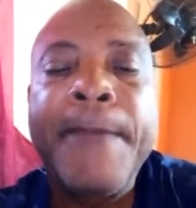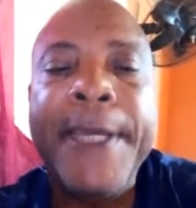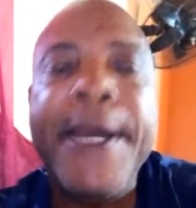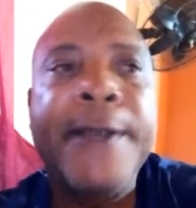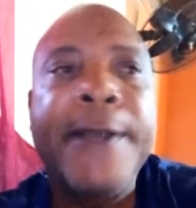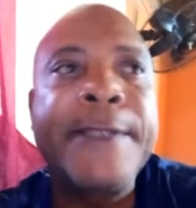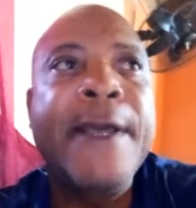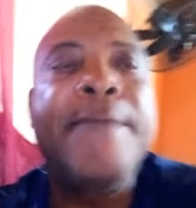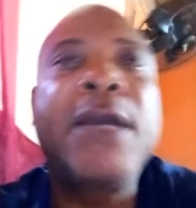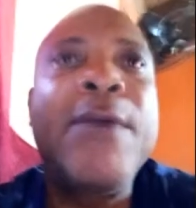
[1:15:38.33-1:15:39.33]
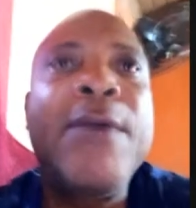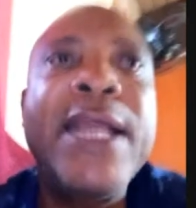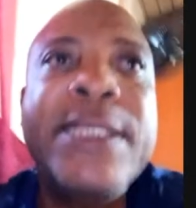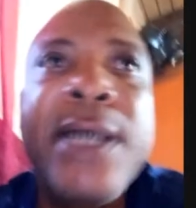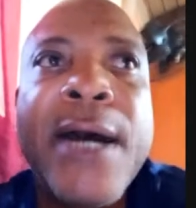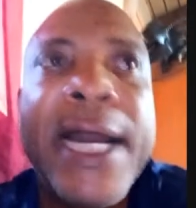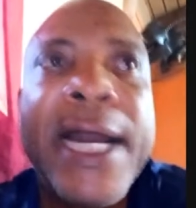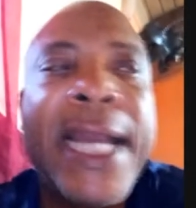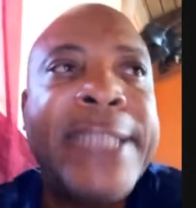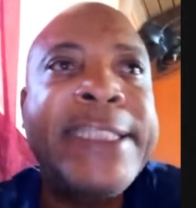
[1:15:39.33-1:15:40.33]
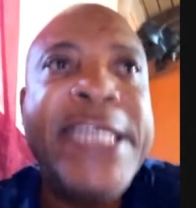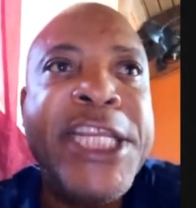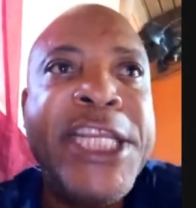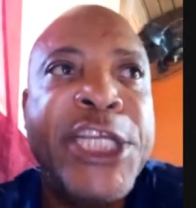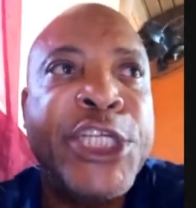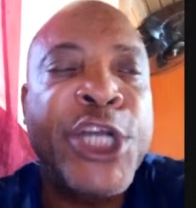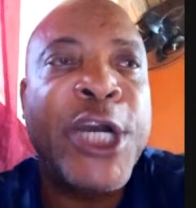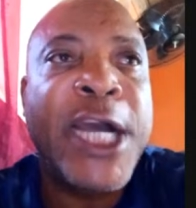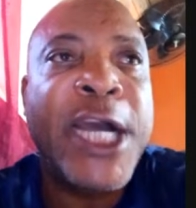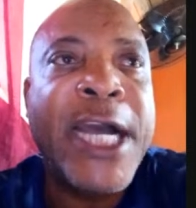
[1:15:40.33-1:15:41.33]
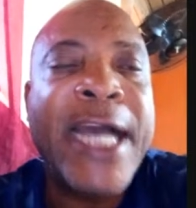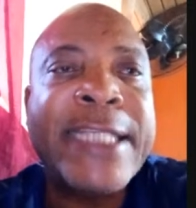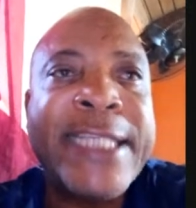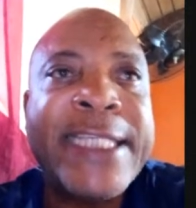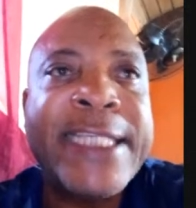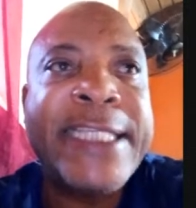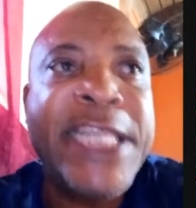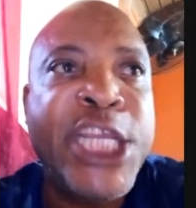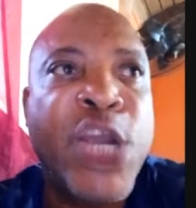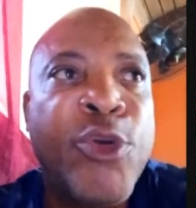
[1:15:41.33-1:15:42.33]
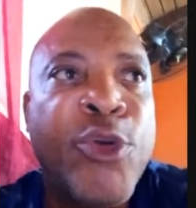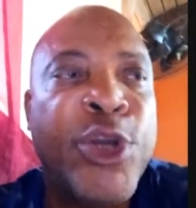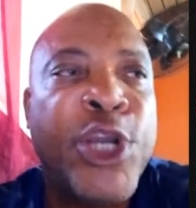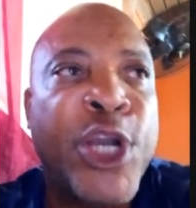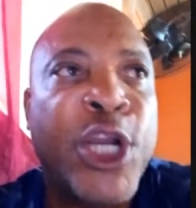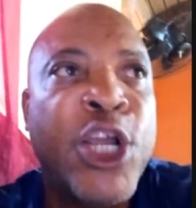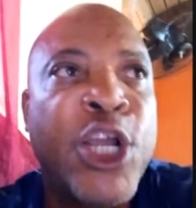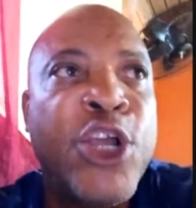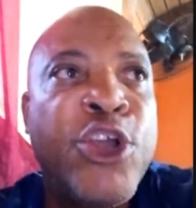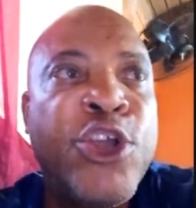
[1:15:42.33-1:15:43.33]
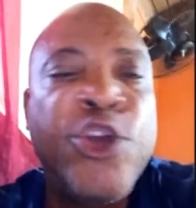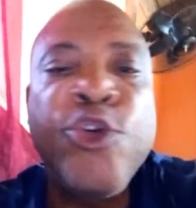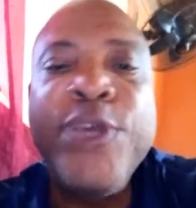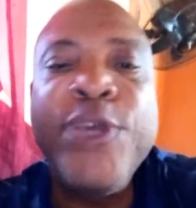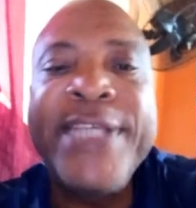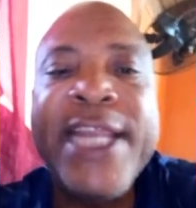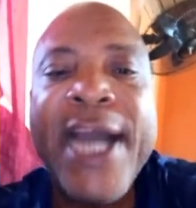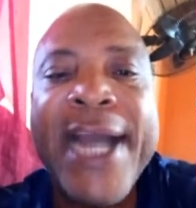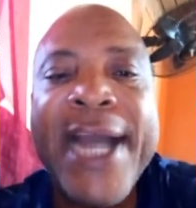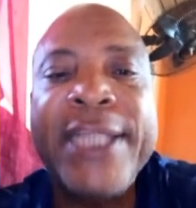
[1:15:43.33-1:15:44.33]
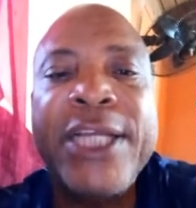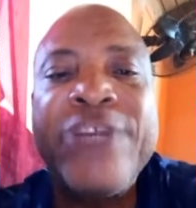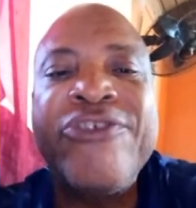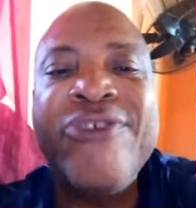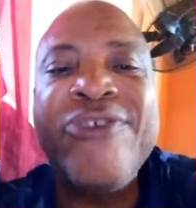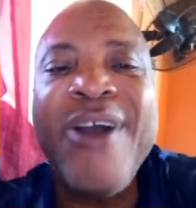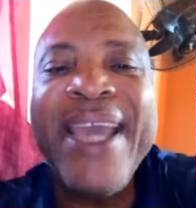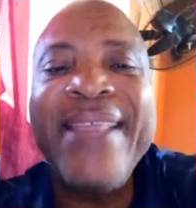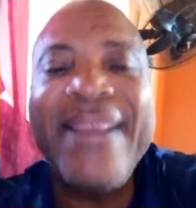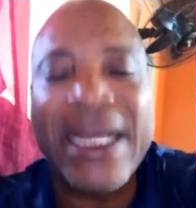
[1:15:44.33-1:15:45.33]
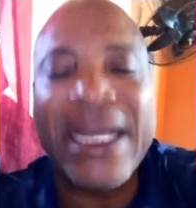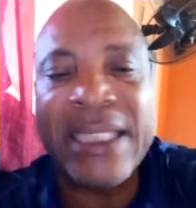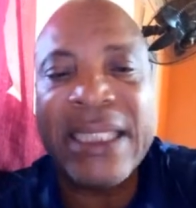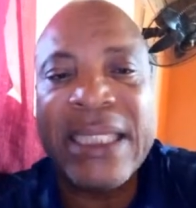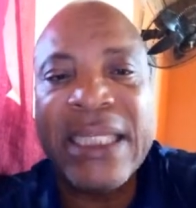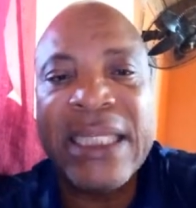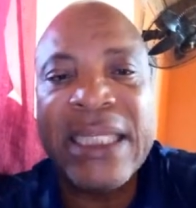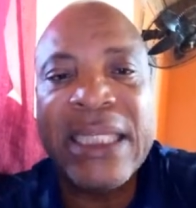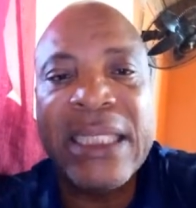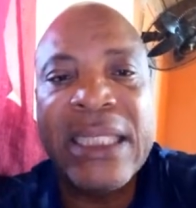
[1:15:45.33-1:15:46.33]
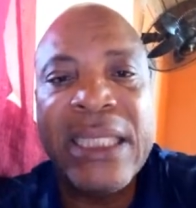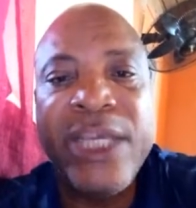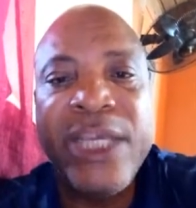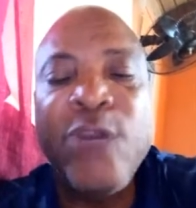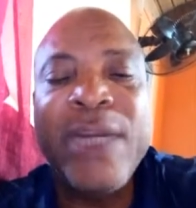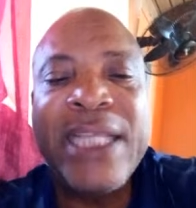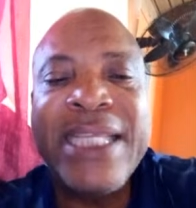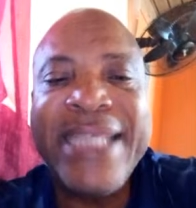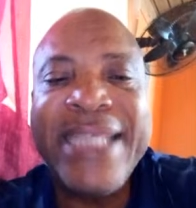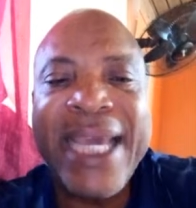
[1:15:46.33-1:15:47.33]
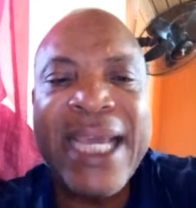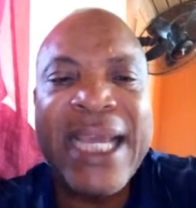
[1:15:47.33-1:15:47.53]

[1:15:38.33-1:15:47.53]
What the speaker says: It does. Because when I saw a teenage girl, a 16-year-old girl who is in art drawing that, you know what that is saying?